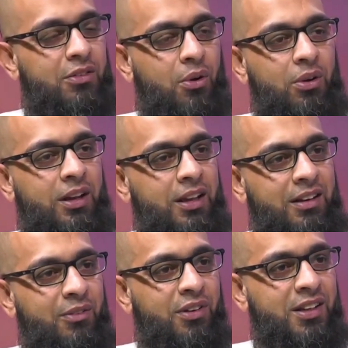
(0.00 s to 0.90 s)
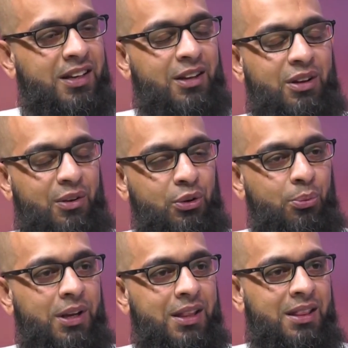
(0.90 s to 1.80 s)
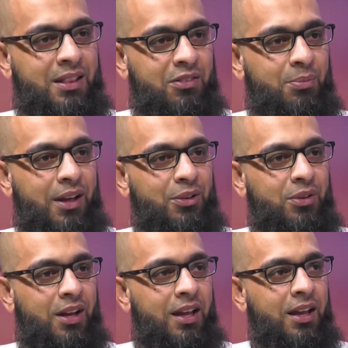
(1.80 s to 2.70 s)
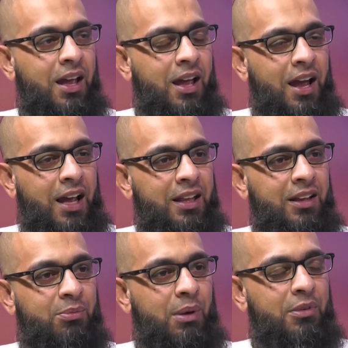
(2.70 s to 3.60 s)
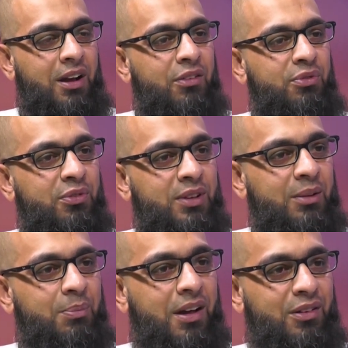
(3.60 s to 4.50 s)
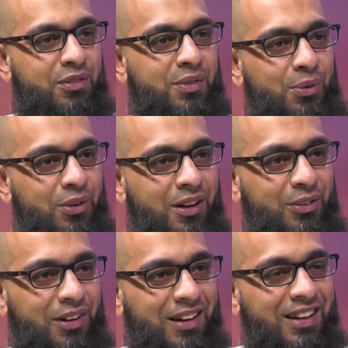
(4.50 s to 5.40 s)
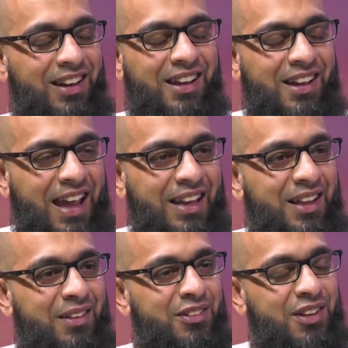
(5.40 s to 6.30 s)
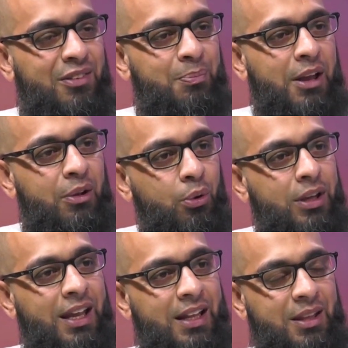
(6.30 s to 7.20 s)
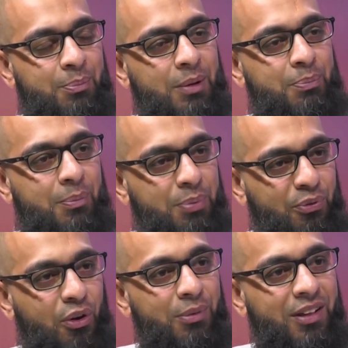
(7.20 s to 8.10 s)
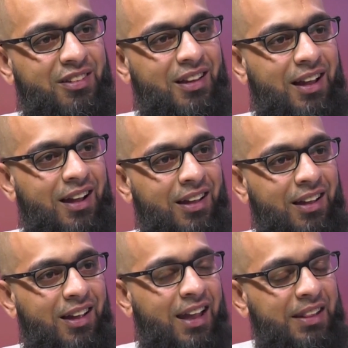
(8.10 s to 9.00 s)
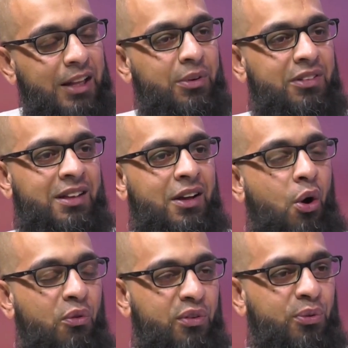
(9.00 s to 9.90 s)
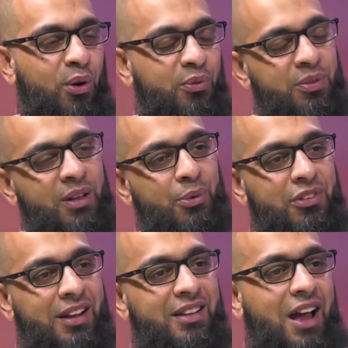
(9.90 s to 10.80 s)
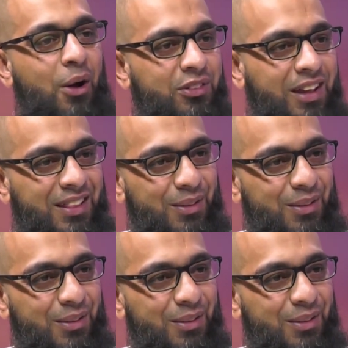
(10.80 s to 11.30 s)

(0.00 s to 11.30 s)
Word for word: old. He reverted, and when you meet this man today, I think he's memorized 15 paras of the Quran already. Mm -hmm. And that's just by looking at the people performing salah and that was the overflow of the musallis outside the